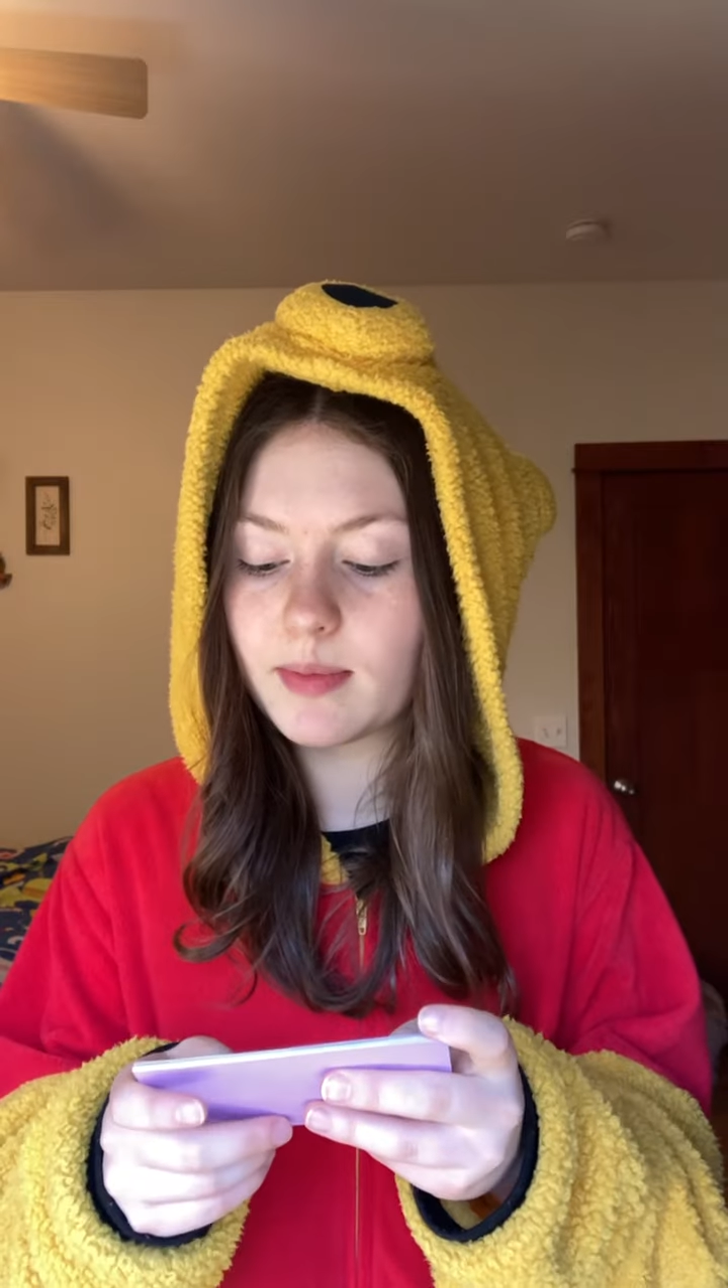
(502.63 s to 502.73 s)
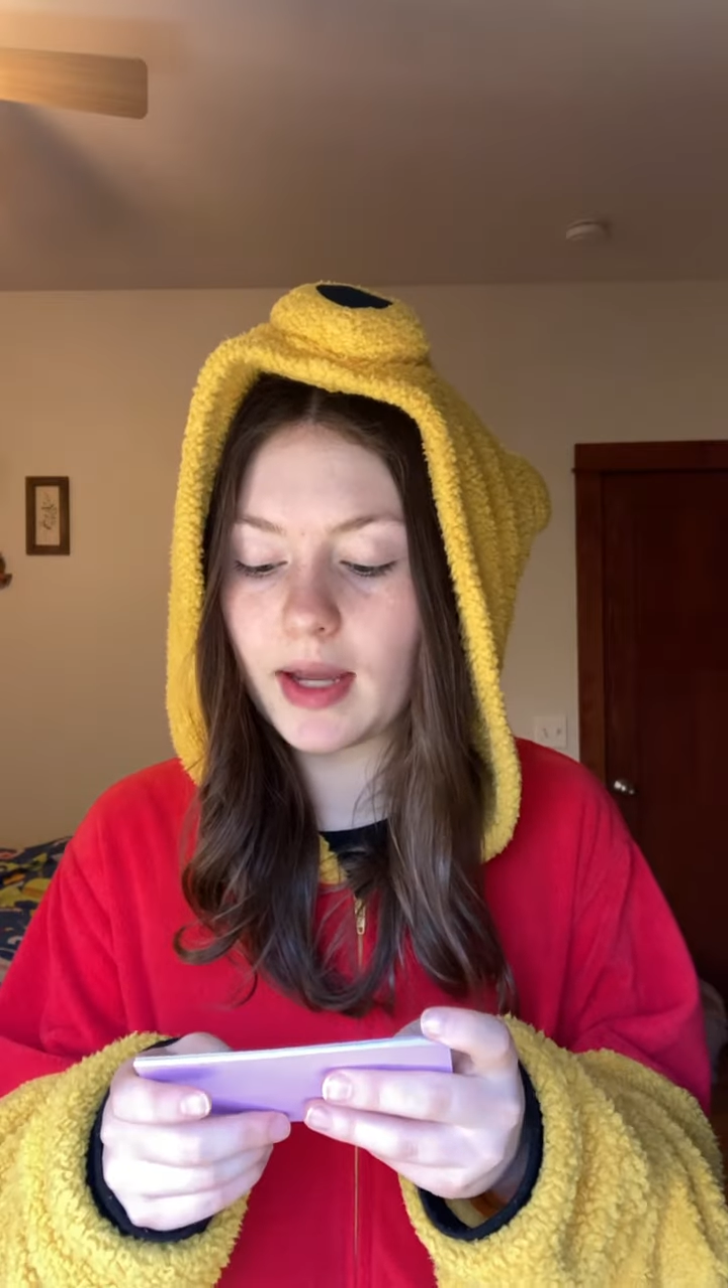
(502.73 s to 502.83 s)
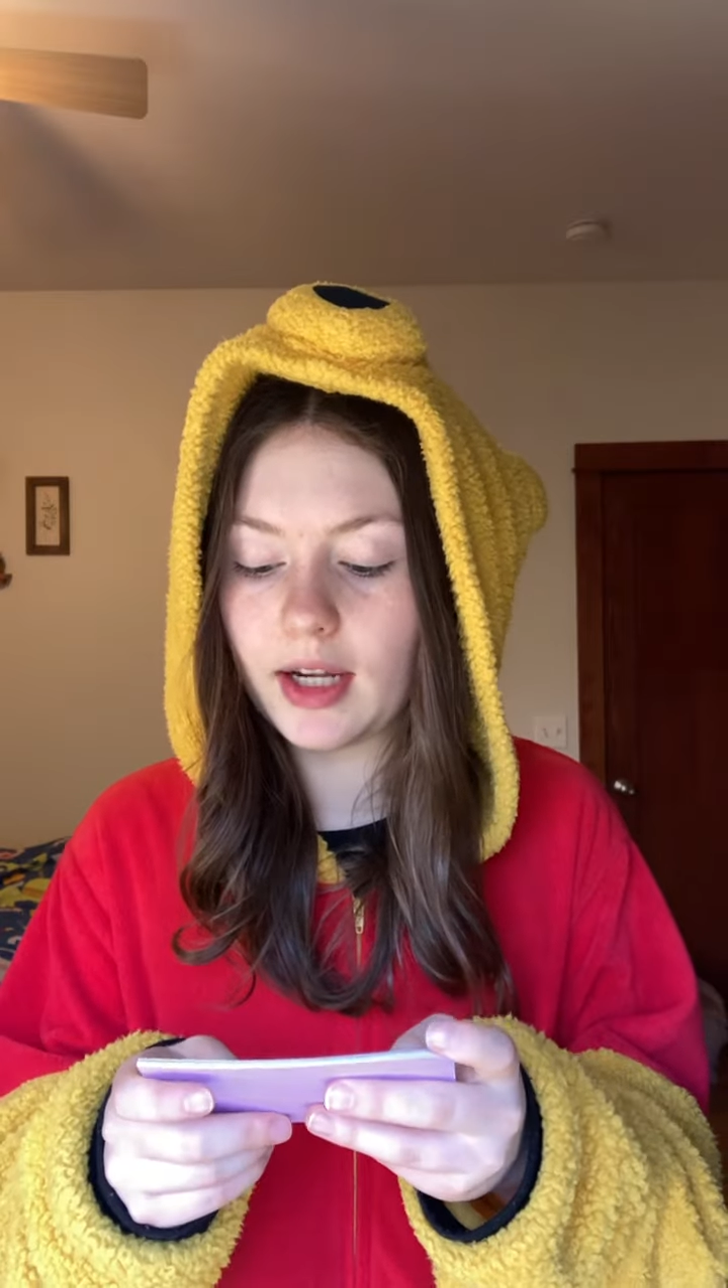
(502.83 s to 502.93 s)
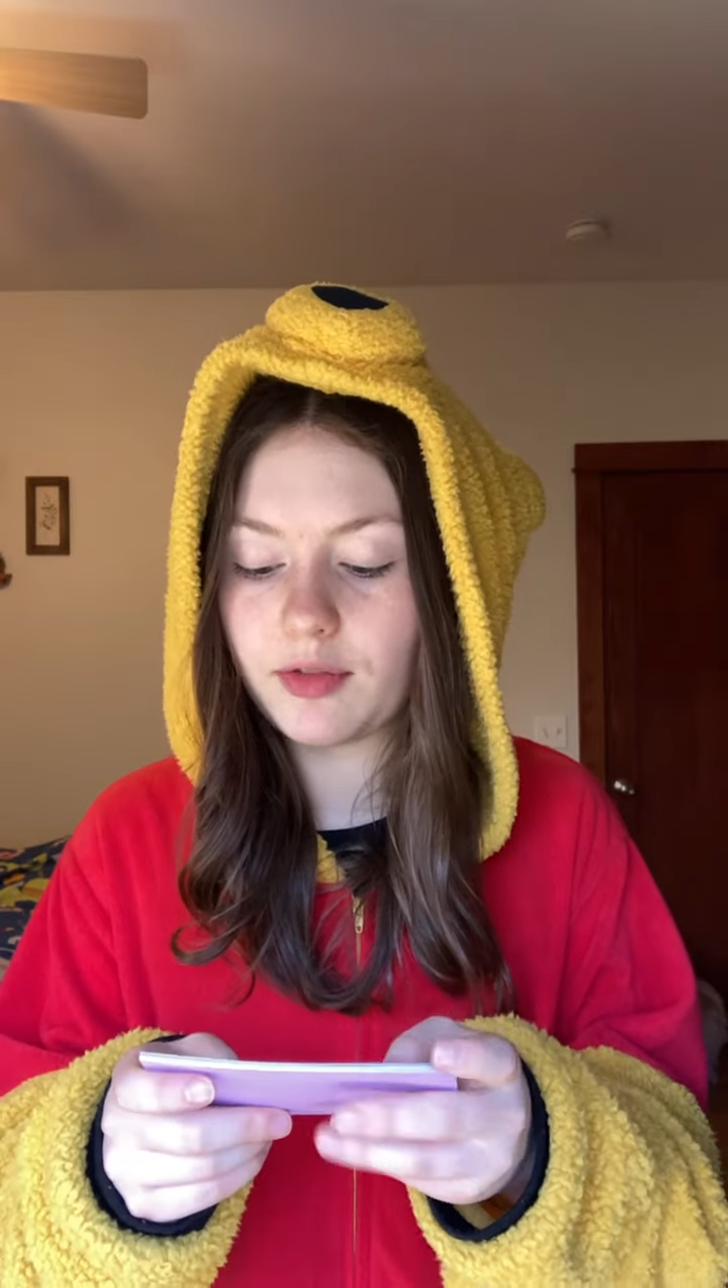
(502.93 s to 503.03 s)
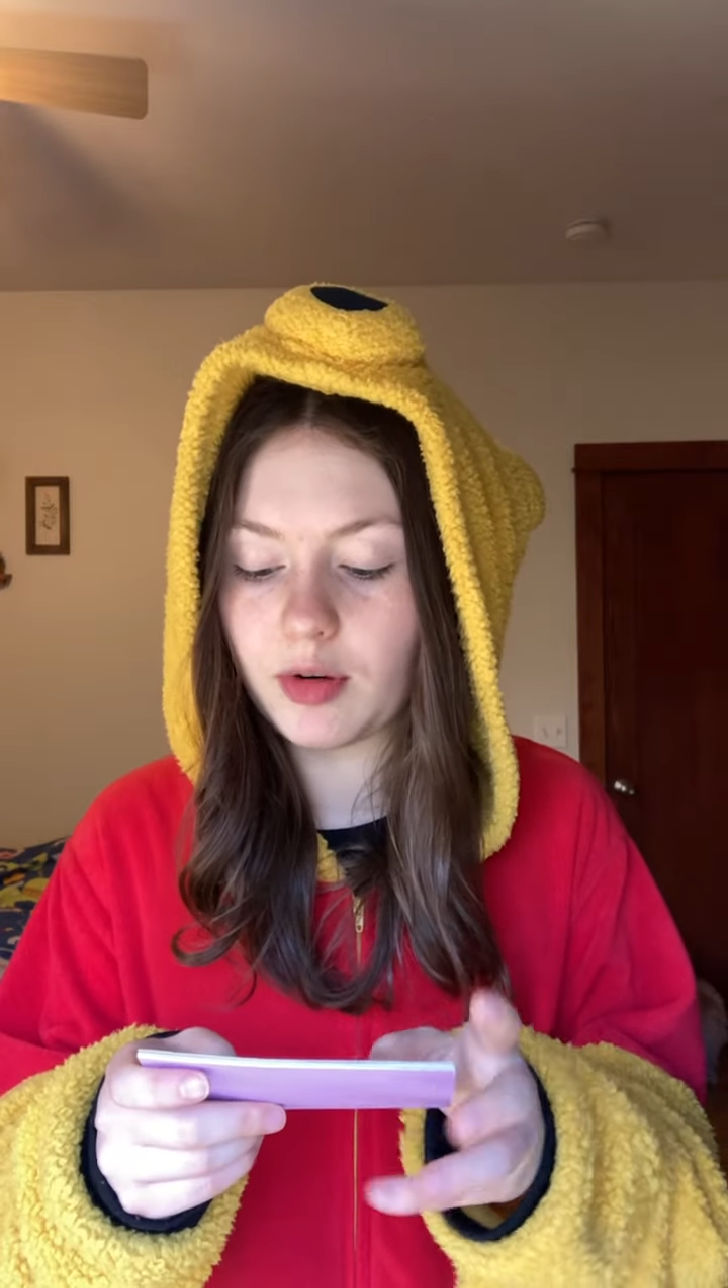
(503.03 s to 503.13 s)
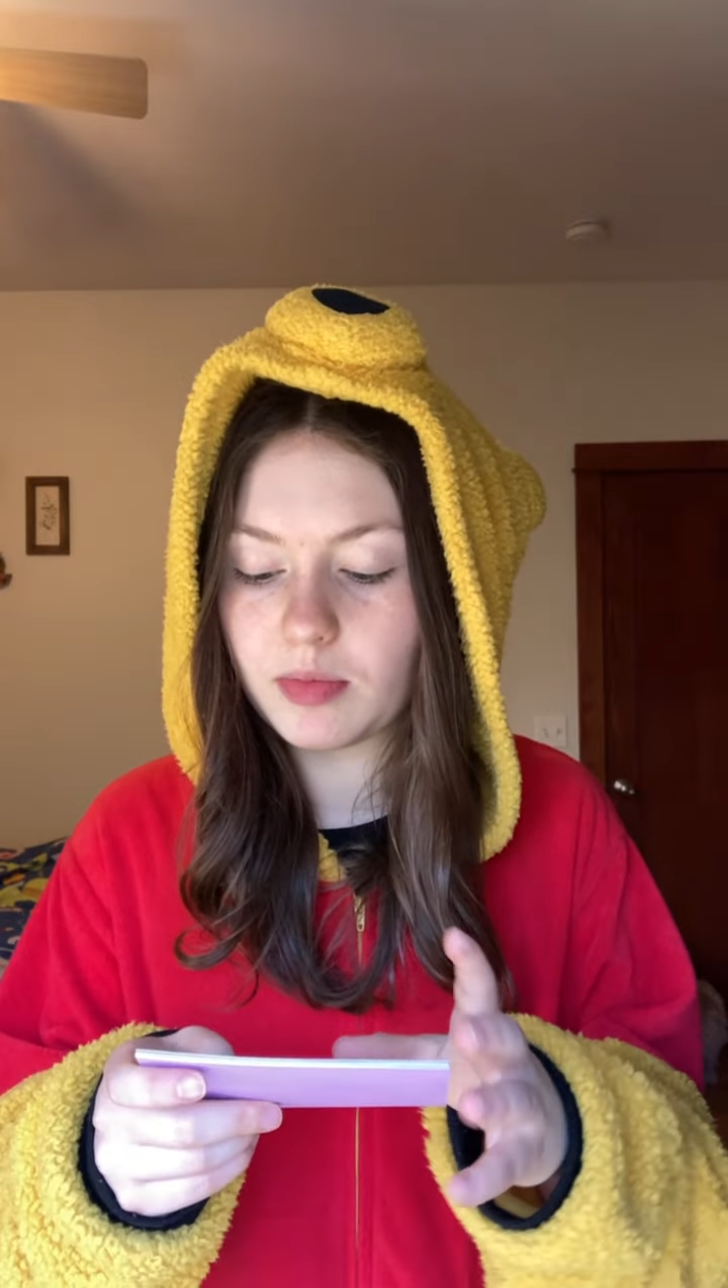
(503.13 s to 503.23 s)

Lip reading: made from